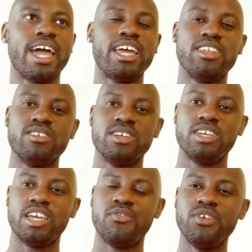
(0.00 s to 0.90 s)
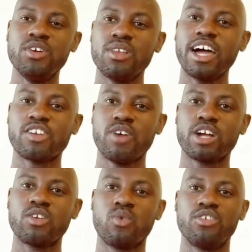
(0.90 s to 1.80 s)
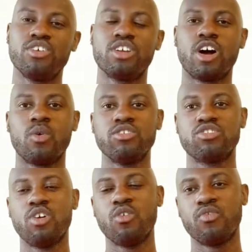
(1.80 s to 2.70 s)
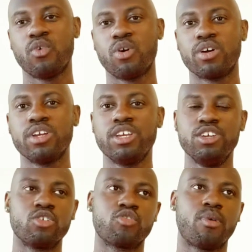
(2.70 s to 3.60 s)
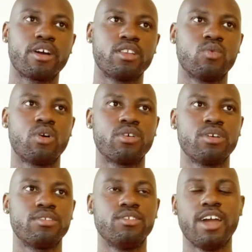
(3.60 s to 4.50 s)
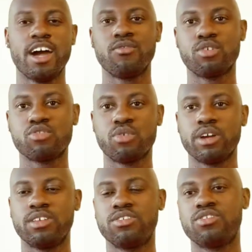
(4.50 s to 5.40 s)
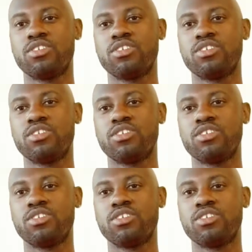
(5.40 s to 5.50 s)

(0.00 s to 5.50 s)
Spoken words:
And if you don't like regular water, you can always go for, sparkling water. You have LaCroix,